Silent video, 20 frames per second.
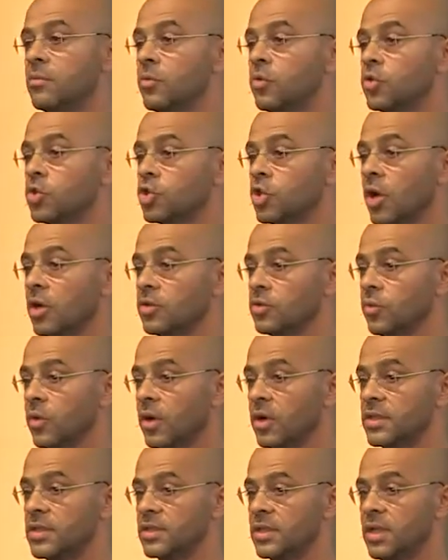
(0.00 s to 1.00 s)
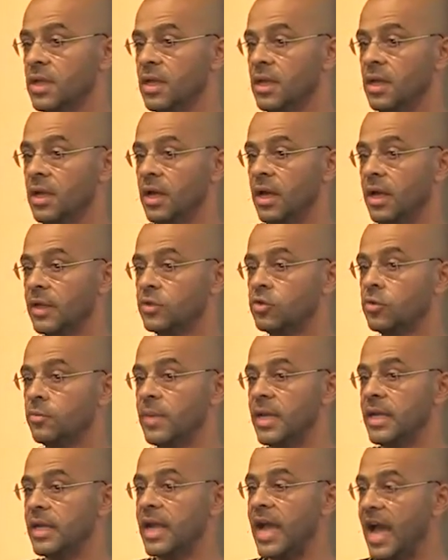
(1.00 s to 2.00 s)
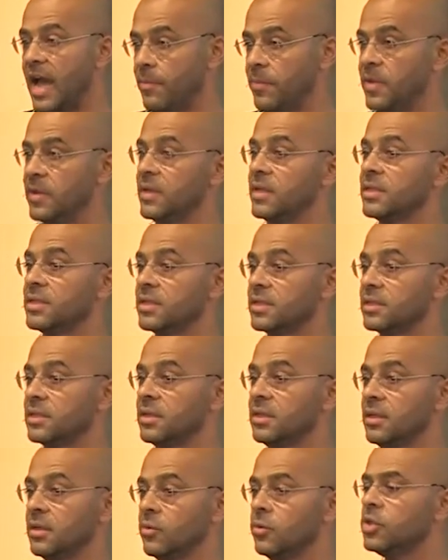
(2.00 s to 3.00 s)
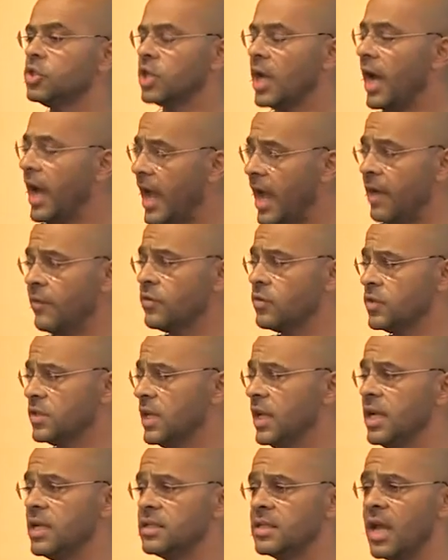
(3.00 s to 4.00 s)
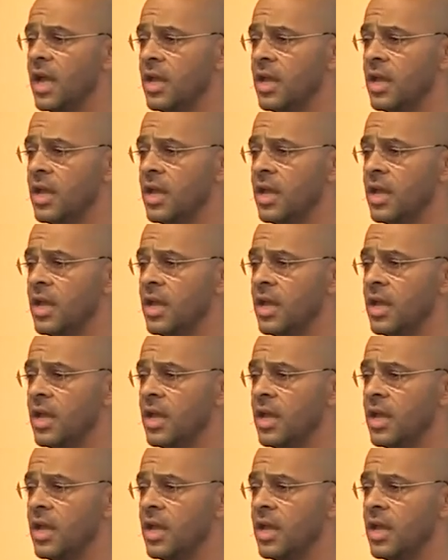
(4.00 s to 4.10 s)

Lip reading: moonshot was to make happiness, which I have to say is a